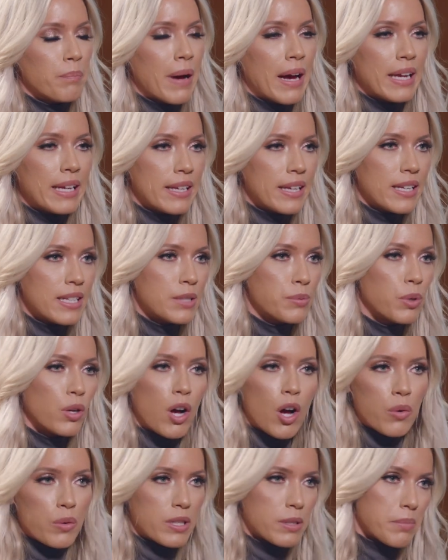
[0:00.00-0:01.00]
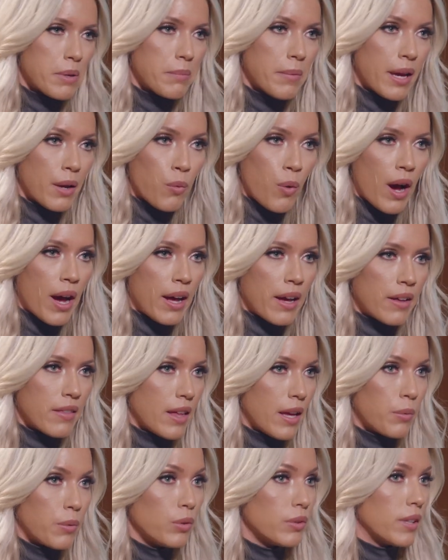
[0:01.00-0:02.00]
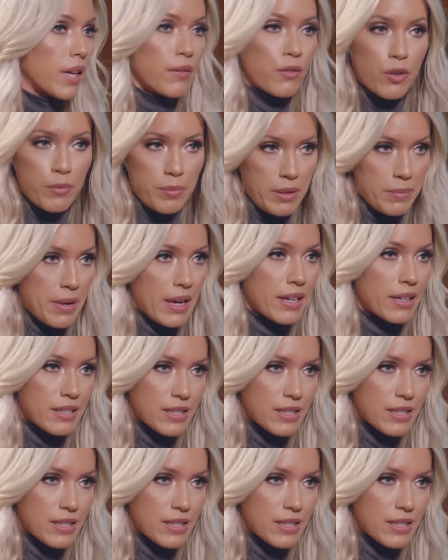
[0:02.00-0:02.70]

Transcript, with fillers: My kids will always be my why. They will never be my